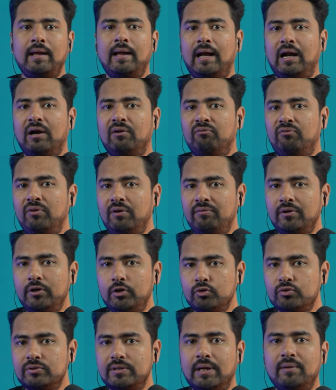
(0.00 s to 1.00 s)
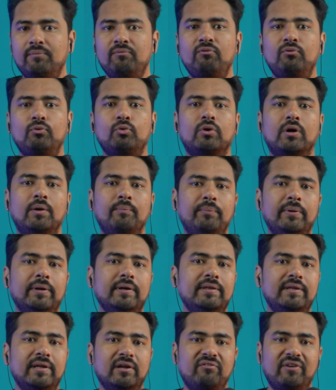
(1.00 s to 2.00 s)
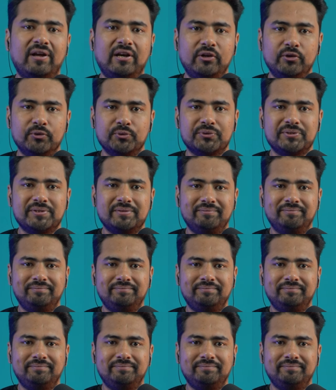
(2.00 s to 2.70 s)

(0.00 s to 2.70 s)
and we will use them to compare their values.